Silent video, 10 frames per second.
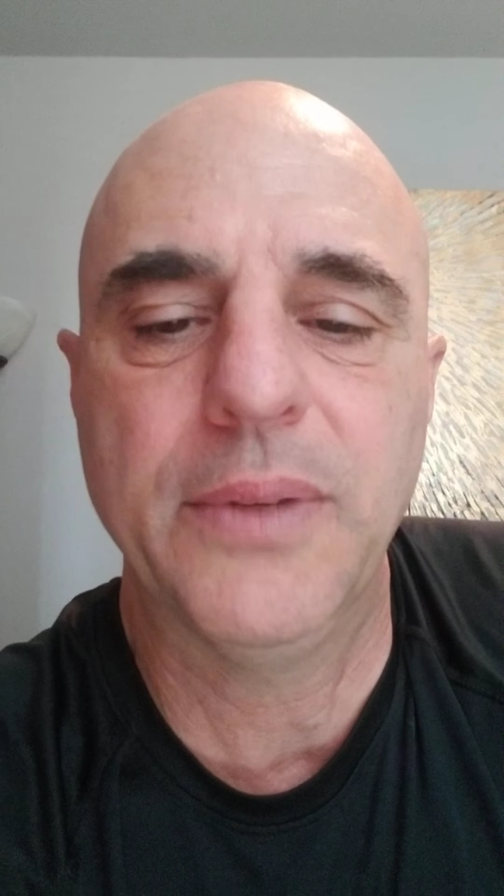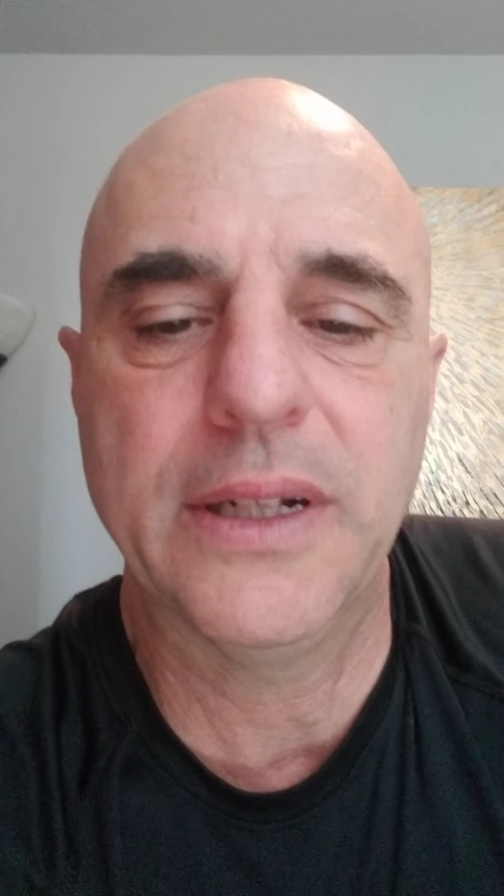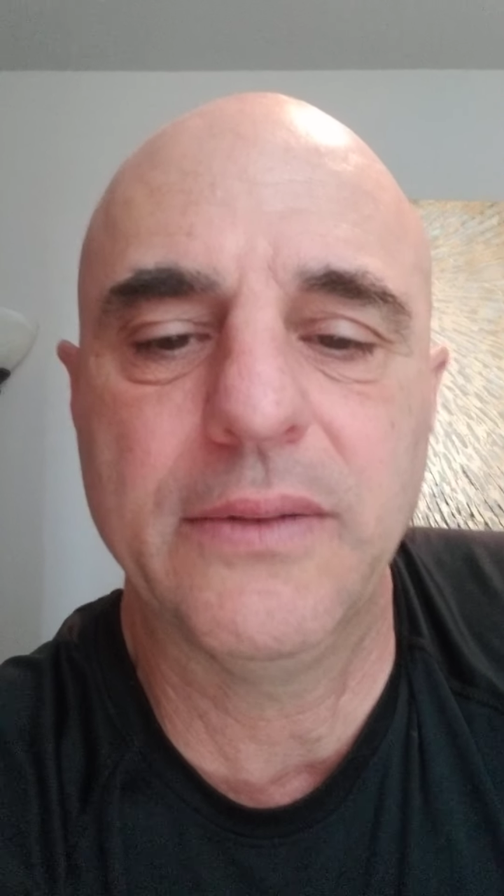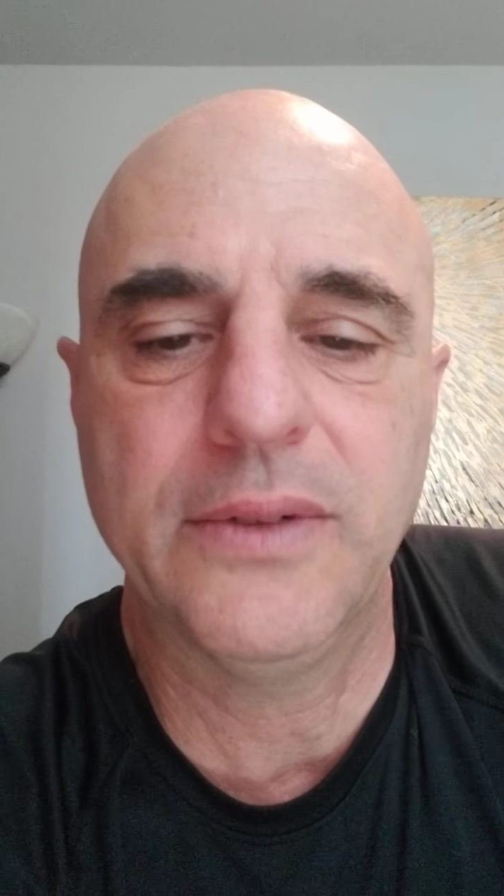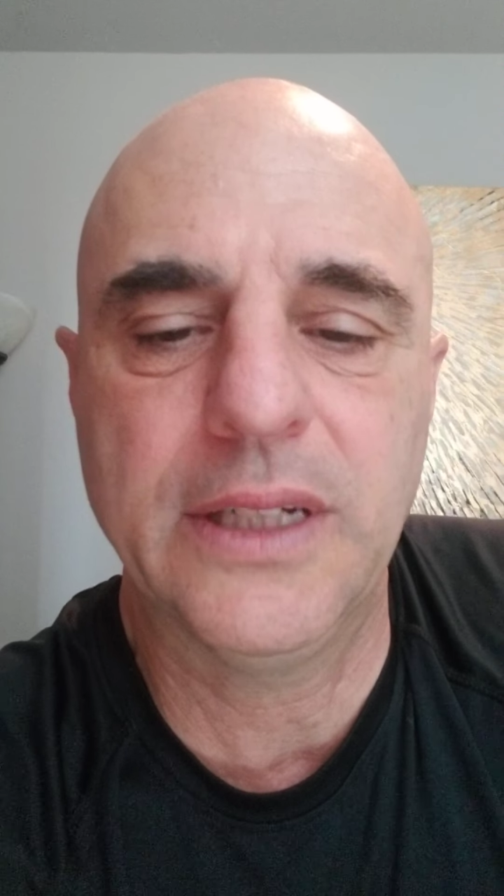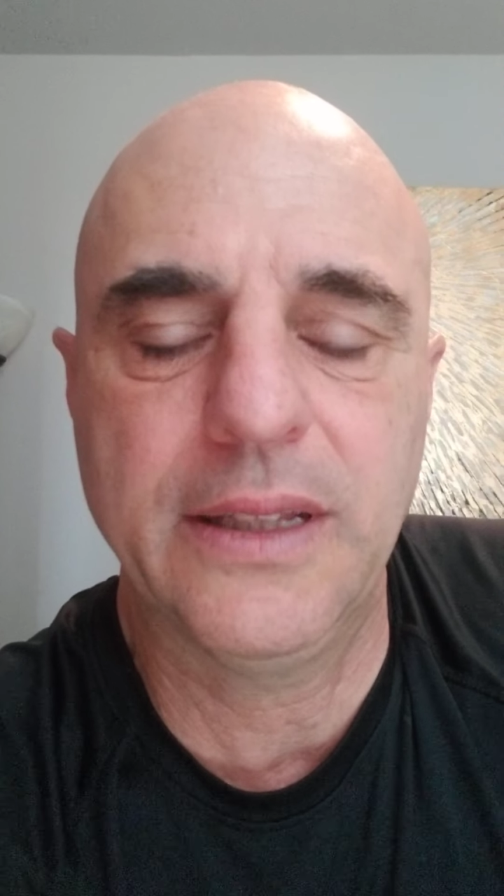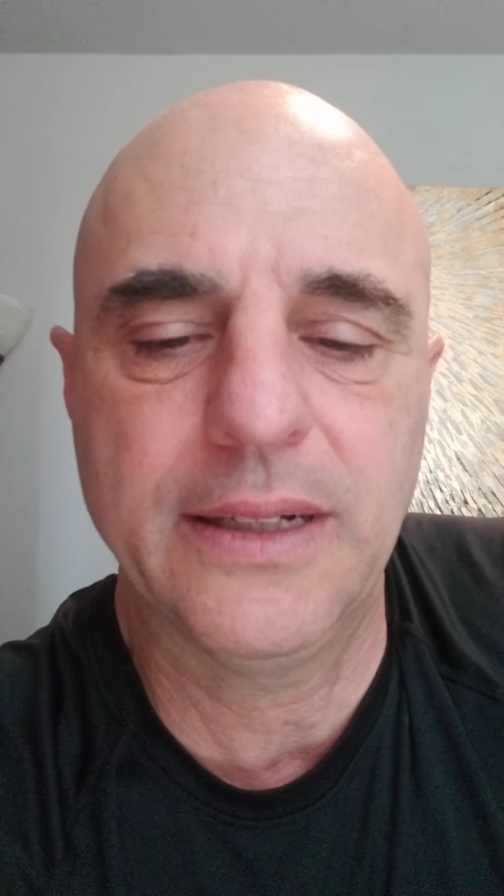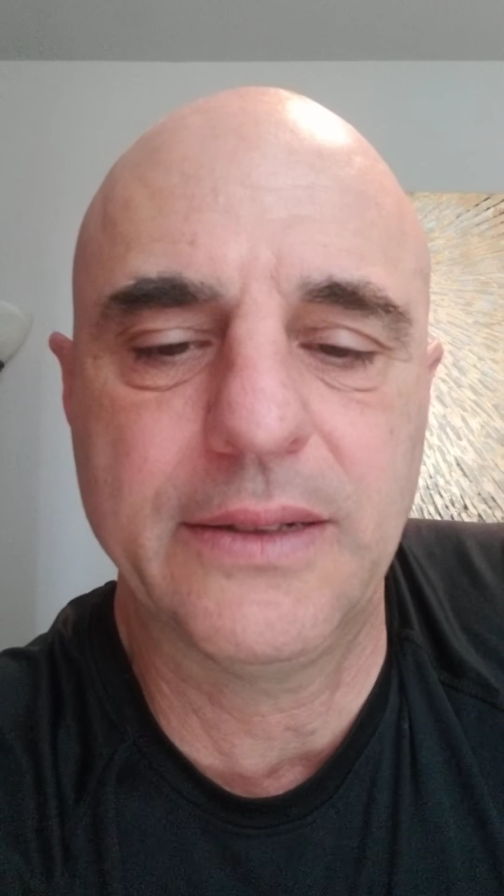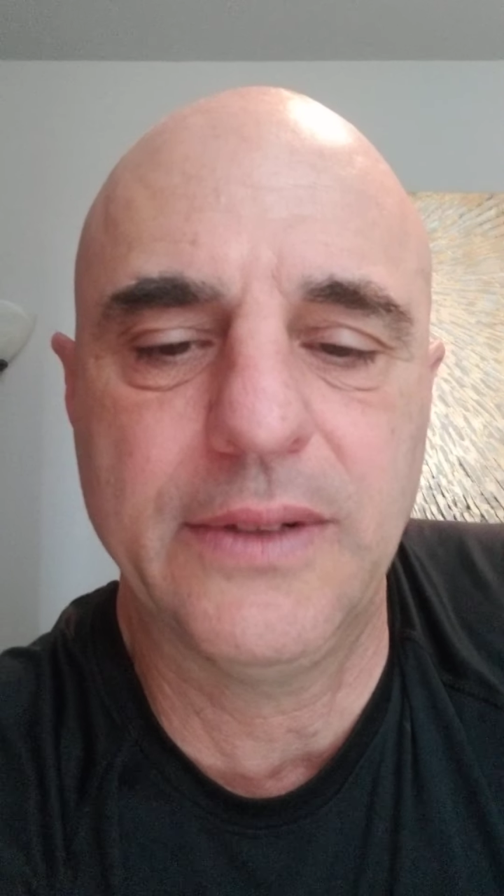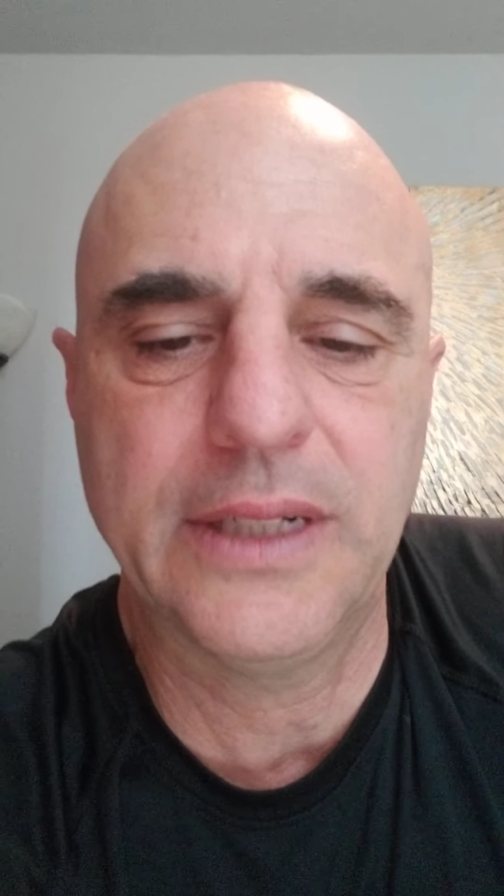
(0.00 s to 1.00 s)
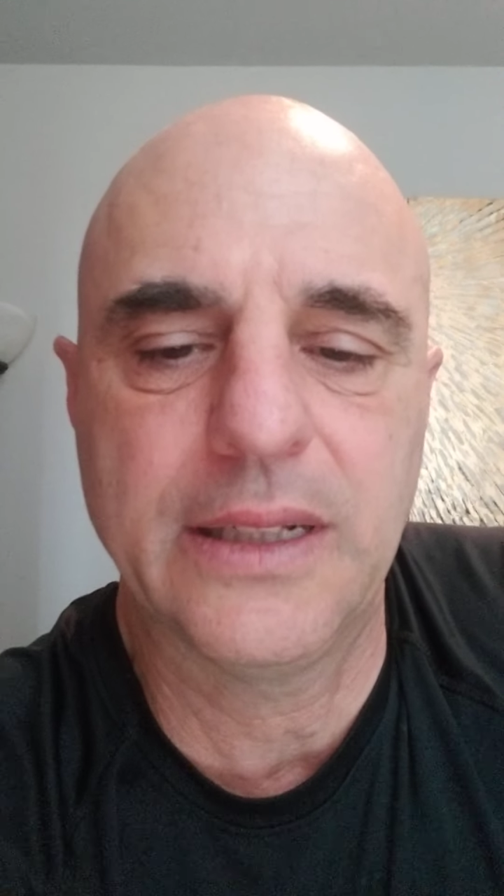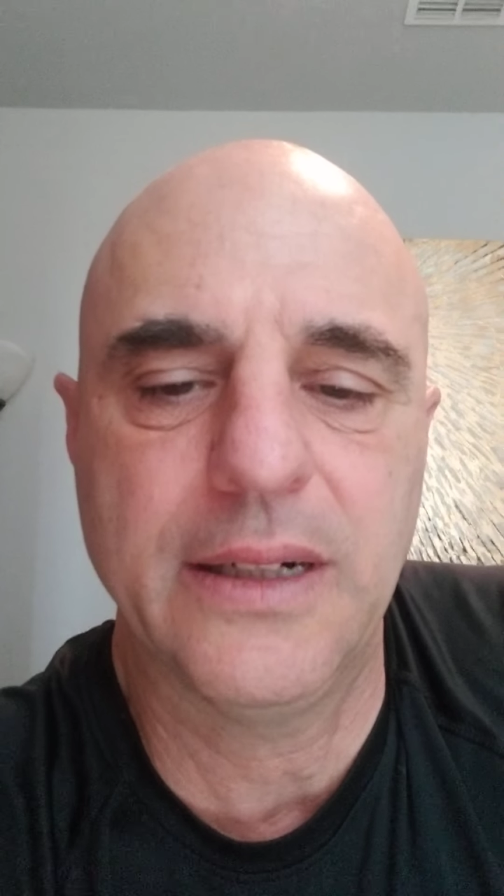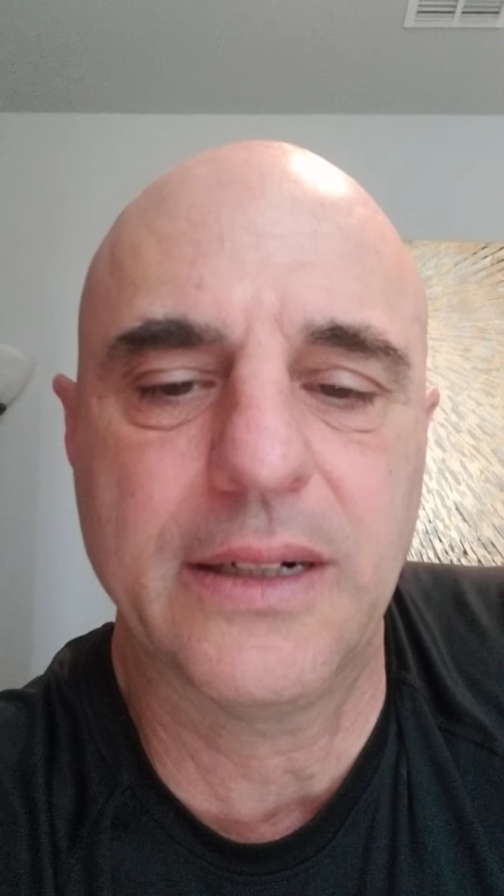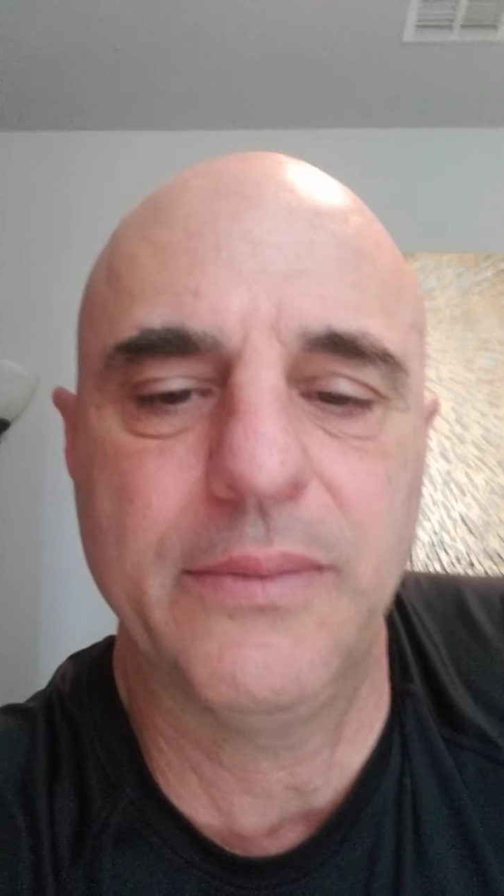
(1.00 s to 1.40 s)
but one of the things I want to talk